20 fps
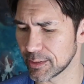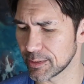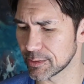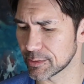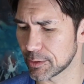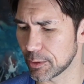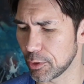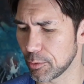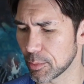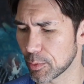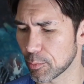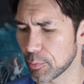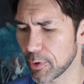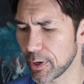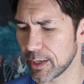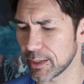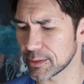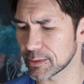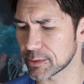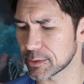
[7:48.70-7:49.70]
is HVMN
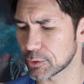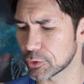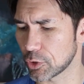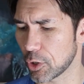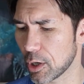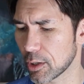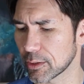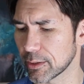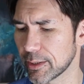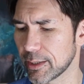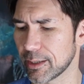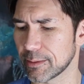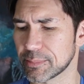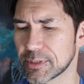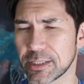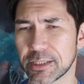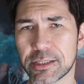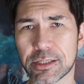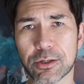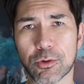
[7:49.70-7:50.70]
Brand's chocolate
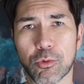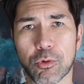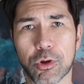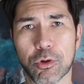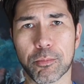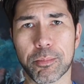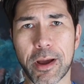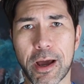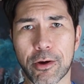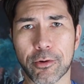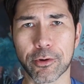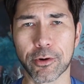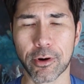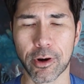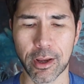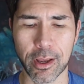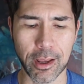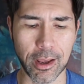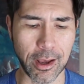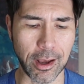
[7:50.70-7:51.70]
MCT oil
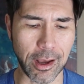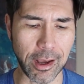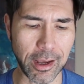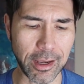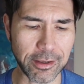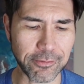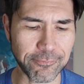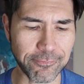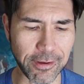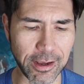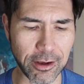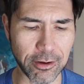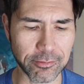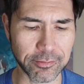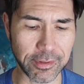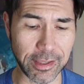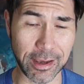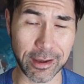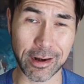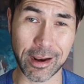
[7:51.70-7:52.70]
powder. I
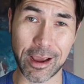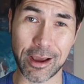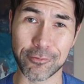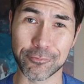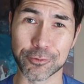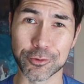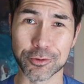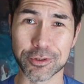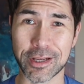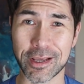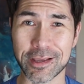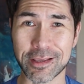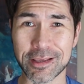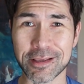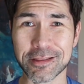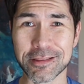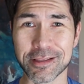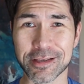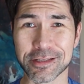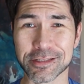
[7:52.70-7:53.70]
found that after
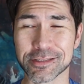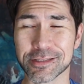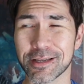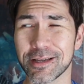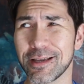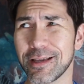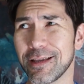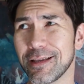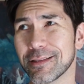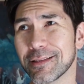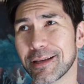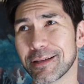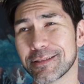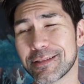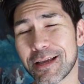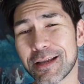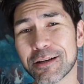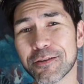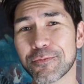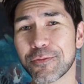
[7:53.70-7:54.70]
taking this in like
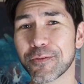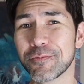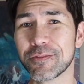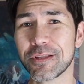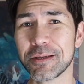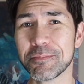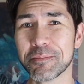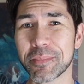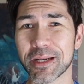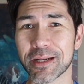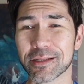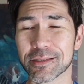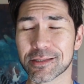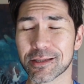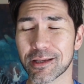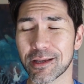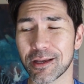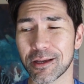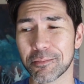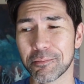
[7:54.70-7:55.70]
10 to 15
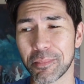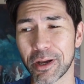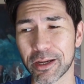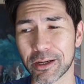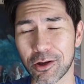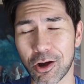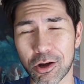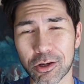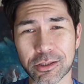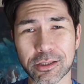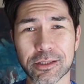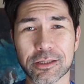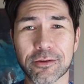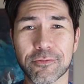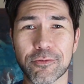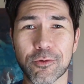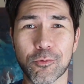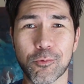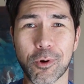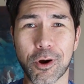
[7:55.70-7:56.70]
minutes, my
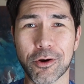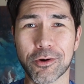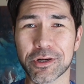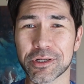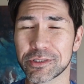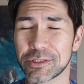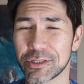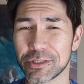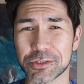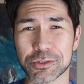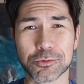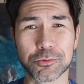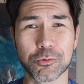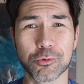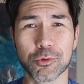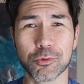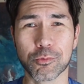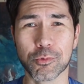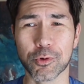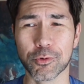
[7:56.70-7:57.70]
cognitive awareness is
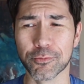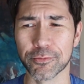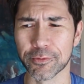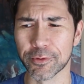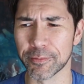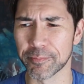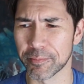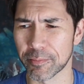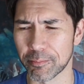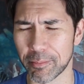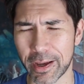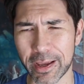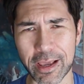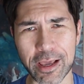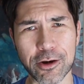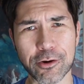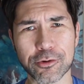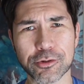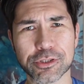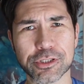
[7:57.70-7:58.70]
through the roof. My
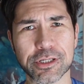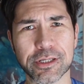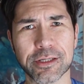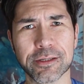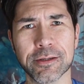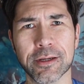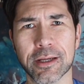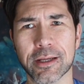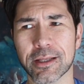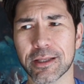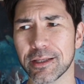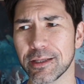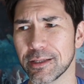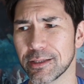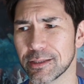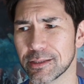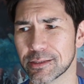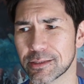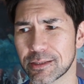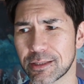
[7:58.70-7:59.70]
energy
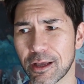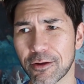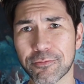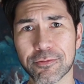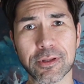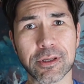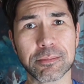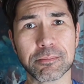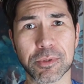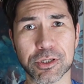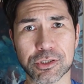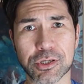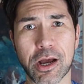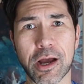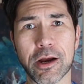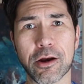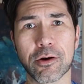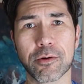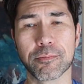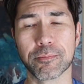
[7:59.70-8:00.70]
is definitely much
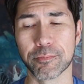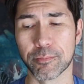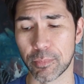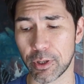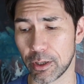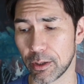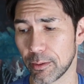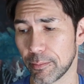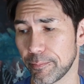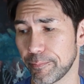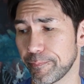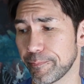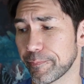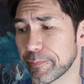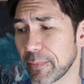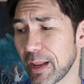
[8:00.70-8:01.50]
higher um,